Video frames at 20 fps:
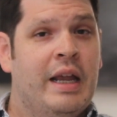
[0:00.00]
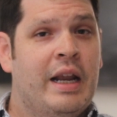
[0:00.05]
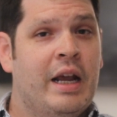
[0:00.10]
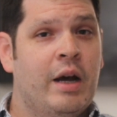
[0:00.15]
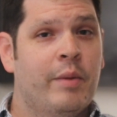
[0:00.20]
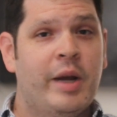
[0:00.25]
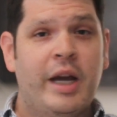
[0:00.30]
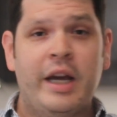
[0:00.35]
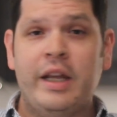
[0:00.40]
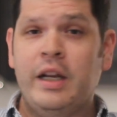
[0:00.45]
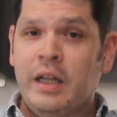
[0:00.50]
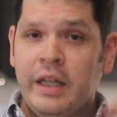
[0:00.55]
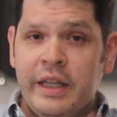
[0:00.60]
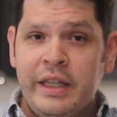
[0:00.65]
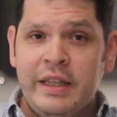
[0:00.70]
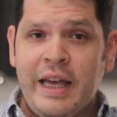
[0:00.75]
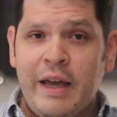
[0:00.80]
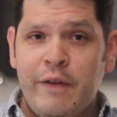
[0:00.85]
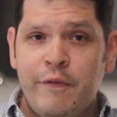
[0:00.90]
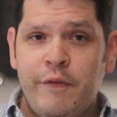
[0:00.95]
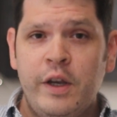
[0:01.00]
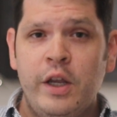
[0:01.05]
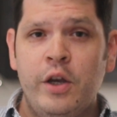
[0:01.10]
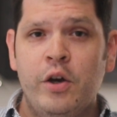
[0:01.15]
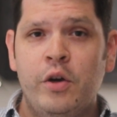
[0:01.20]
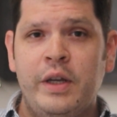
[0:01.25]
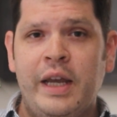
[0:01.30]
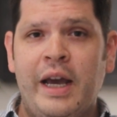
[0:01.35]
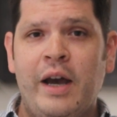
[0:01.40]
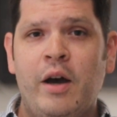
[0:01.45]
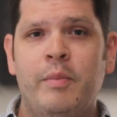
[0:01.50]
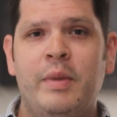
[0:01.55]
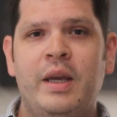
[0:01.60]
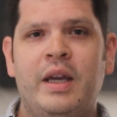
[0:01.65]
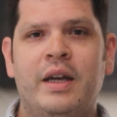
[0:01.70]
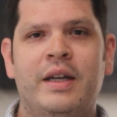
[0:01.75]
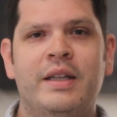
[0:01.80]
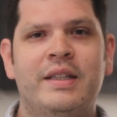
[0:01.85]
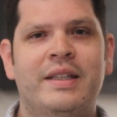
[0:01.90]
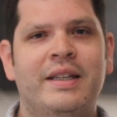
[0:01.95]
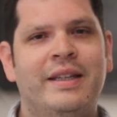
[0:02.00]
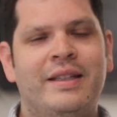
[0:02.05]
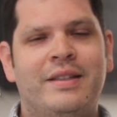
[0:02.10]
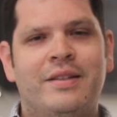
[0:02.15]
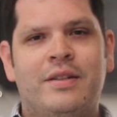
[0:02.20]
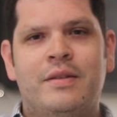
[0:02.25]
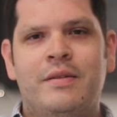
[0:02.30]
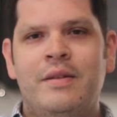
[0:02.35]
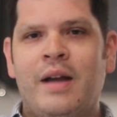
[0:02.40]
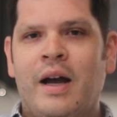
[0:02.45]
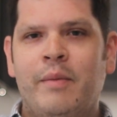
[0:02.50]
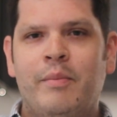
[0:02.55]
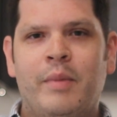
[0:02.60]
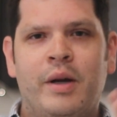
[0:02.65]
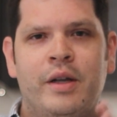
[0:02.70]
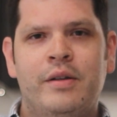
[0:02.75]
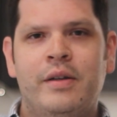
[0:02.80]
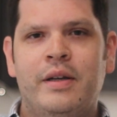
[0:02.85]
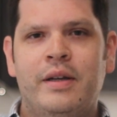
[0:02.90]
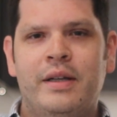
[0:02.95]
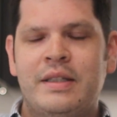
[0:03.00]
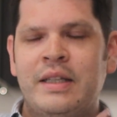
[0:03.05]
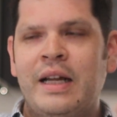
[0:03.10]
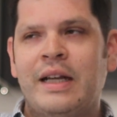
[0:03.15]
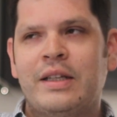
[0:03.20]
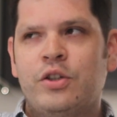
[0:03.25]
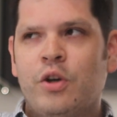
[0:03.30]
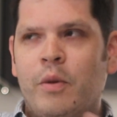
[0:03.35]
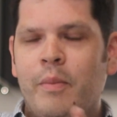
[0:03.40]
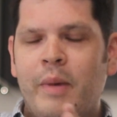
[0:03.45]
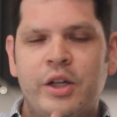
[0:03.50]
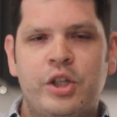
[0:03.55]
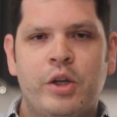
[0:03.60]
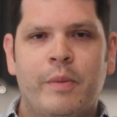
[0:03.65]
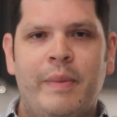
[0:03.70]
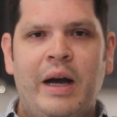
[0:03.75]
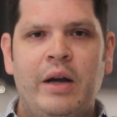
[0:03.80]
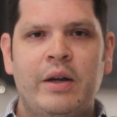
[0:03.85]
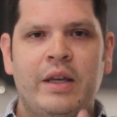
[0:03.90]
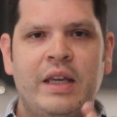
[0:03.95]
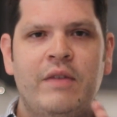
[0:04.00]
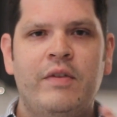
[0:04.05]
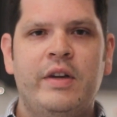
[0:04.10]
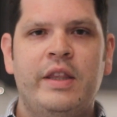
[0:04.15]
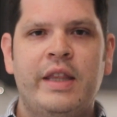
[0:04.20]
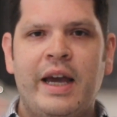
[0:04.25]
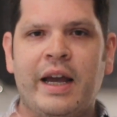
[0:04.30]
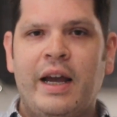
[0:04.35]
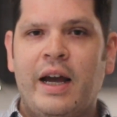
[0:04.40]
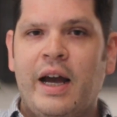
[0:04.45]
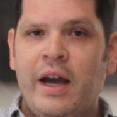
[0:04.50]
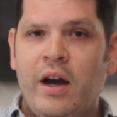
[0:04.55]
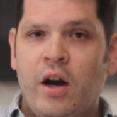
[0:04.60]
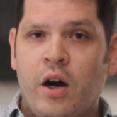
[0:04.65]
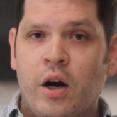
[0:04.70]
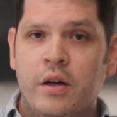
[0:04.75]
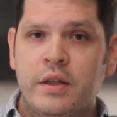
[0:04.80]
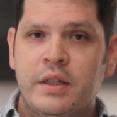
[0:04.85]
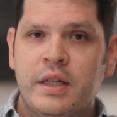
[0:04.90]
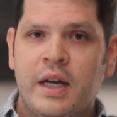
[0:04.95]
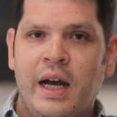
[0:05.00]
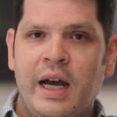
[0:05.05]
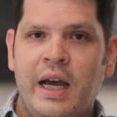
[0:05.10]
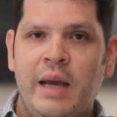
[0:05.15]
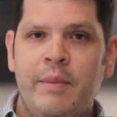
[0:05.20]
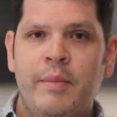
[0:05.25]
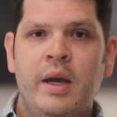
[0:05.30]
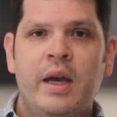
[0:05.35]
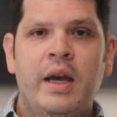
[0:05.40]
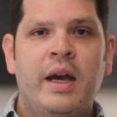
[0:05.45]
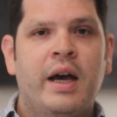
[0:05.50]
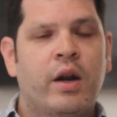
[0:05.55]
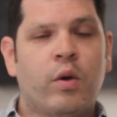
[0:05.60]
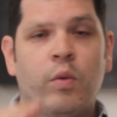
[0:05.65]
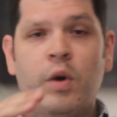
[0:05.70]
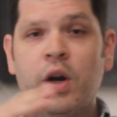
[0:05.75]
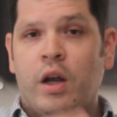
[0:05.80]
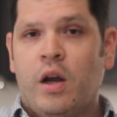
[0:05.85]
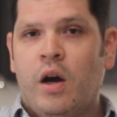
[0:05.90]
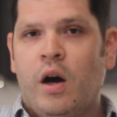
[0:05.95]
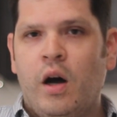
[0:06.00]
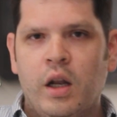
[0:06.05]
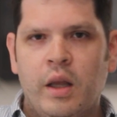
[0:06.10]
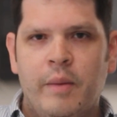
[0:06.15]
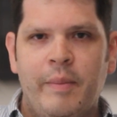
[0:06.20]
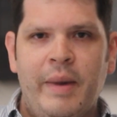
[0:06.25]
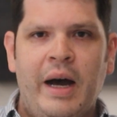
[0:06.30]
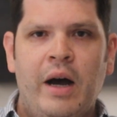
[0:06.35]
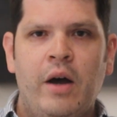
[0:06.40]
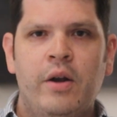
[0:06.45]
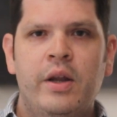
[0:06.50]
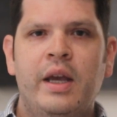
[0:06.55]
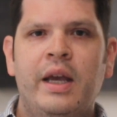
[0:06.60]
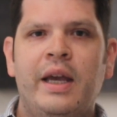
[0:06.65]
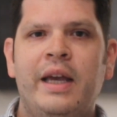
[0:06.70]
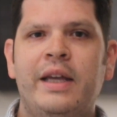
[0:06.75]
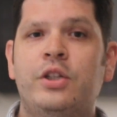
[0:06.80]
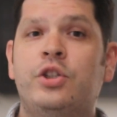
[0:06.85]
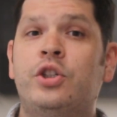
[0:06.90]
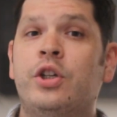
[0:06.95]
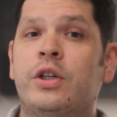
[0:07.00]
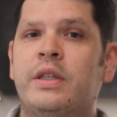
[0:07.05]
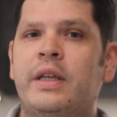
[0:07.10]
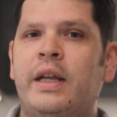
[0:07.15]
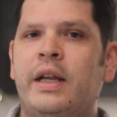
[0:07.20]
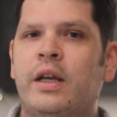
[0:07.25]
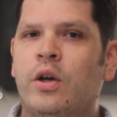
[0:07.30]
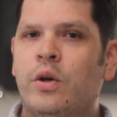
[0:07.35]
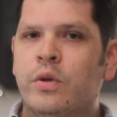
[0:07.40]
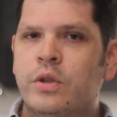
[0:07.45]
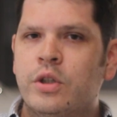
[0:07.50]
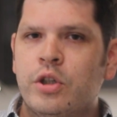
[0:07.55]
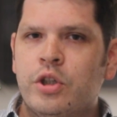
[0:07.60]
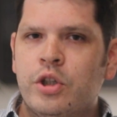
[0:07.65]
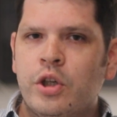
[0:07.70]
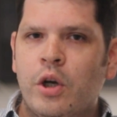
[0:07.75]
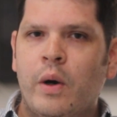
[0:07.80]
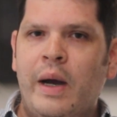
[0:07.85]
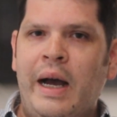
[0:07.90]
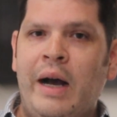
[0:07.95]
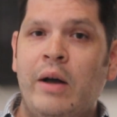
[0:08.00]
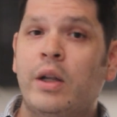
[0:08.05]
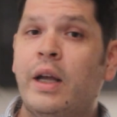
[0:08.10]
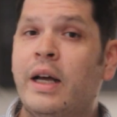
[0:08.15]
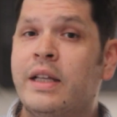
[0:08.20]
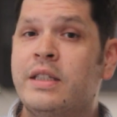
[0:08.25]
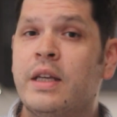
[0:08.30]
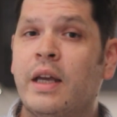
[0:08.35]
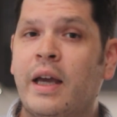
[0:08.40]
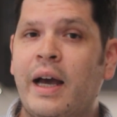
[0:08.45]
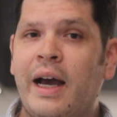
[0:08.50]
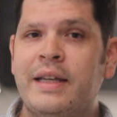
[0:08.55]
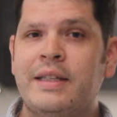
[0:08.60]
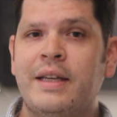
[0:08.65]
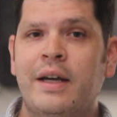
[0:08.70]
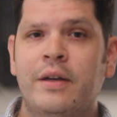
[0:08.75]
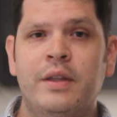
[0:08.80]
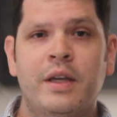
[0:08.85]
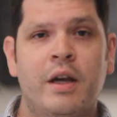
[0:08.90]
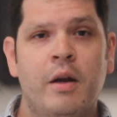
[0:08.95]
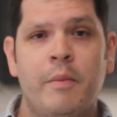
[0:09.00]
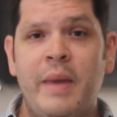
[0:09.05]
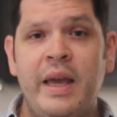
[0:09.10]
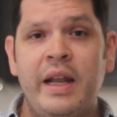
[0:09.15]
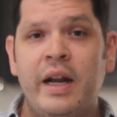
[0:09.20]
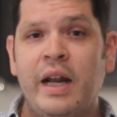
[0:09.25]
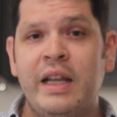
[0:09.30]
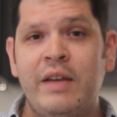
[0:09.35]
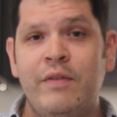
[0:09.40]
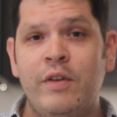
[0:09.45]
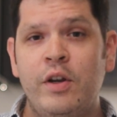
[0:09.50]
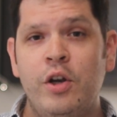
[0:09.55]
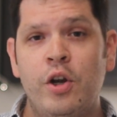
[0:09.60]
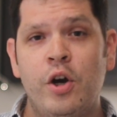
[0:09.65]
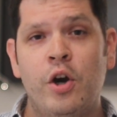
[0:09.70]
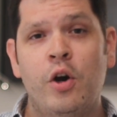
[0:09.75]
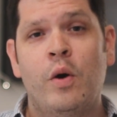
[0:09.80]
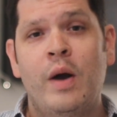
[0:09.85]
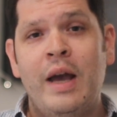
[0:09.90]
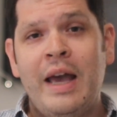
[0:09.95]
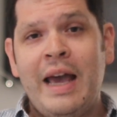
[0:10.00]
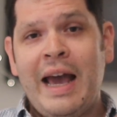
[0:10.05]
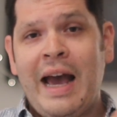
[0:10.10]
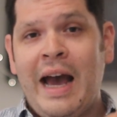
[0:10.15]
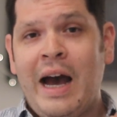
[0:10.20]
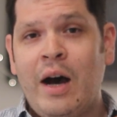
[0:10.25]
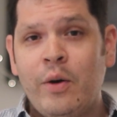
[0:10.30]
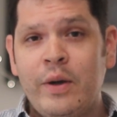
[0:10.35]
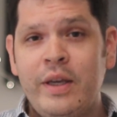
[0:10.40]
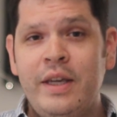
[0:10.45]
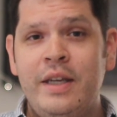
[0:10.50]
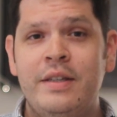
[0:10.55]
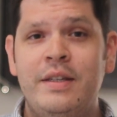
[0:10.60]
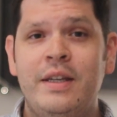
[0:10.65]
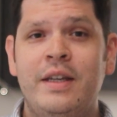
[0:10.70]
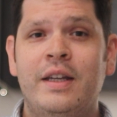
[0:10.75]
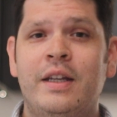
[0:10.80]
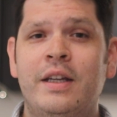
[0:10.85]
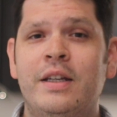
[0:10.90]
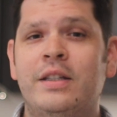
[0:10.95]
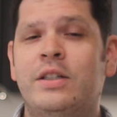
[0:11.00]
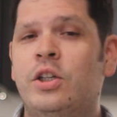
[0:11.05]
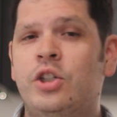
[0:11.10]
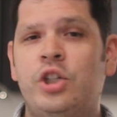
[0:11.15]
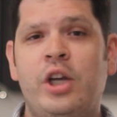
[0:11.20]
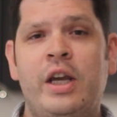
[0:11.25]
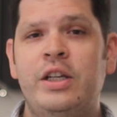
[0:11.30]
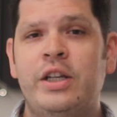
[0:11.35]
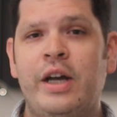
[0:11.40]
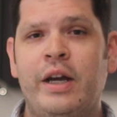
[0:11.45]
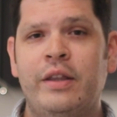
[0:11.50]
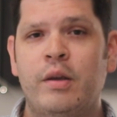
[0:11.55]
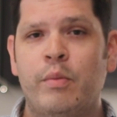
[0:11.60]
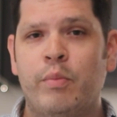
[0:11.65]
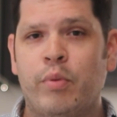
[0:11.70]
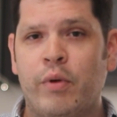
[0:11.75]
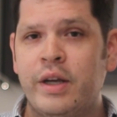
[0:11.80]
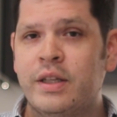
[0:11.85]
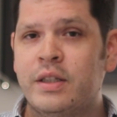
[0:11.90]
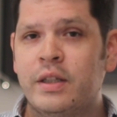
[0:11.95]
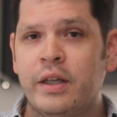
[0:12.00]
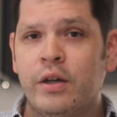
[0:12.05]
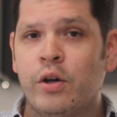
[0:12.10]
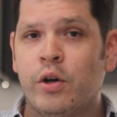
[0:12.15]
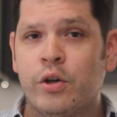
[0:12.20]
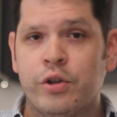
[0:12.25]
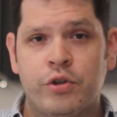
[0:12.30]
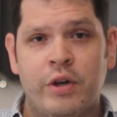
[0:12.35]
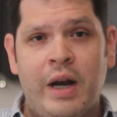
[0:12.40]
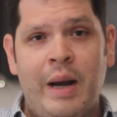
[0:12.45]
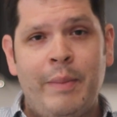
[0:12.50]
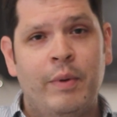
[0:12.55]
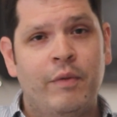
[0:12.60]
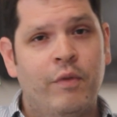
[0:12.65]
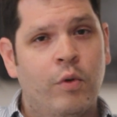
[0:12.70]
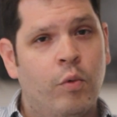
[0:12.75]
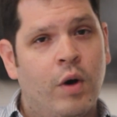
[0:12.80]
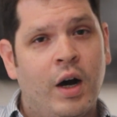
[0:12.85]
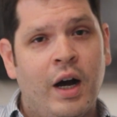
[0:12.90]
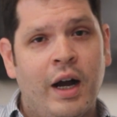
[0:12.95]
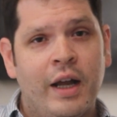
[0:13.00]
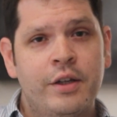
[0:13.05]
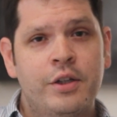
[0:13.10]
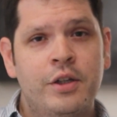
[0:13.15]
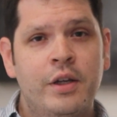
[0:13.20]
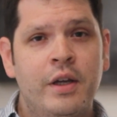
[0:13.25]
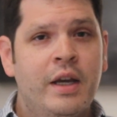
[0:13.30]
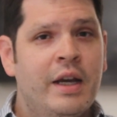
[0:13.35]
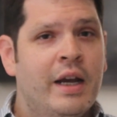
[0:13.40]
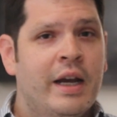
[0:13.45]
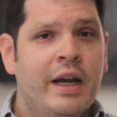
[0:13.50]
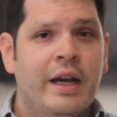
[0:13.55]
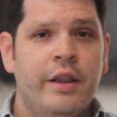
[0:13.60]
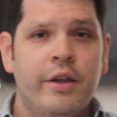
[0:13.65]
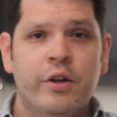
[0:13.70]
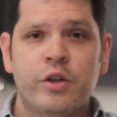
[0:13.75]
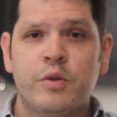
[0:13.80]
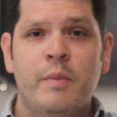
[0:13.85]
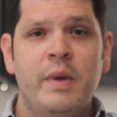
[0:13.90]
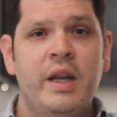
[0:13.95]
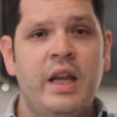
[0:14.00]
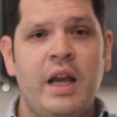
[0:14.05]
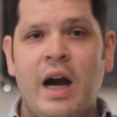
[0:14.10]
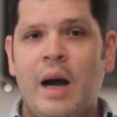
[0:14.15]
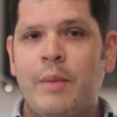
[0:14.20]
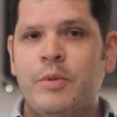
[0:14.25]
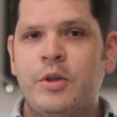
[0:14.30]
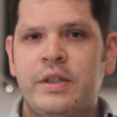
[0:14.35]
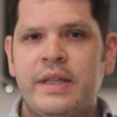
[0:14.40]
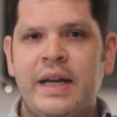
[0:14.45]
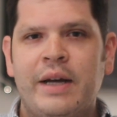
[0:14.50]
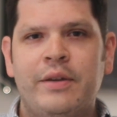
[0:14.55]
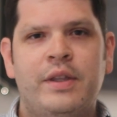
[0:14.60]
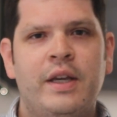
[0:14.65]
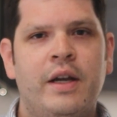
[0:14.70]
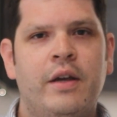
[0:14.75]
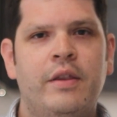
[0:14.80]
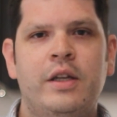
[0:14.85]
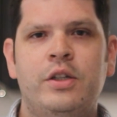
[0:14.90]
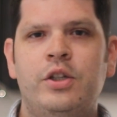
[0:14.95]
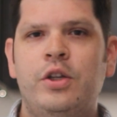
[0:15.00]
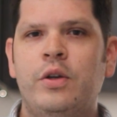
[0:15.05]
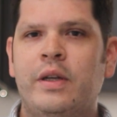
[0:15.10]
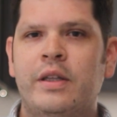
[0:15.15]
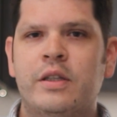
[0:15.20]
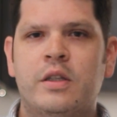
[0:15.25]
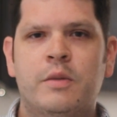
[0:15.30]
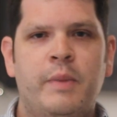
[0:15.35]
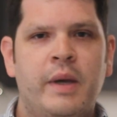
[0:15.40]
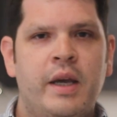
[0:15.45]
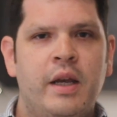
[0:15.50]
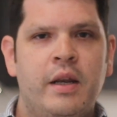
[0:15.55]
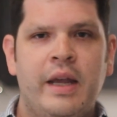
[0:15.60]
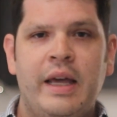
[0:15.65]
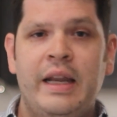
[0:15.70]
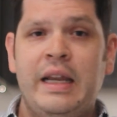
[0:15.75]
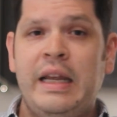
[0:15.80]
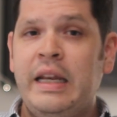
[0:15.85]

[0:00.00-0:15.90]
Now, I'm not gonna link that video down because it's not, much, it's not so much about giving that guy a hard time. I don't wanna call him out. It's just that it goes to show how lots of guys out there may not even know how easy it is to change out the bracelet or strap of a watch. And there's many options out there that you can spend at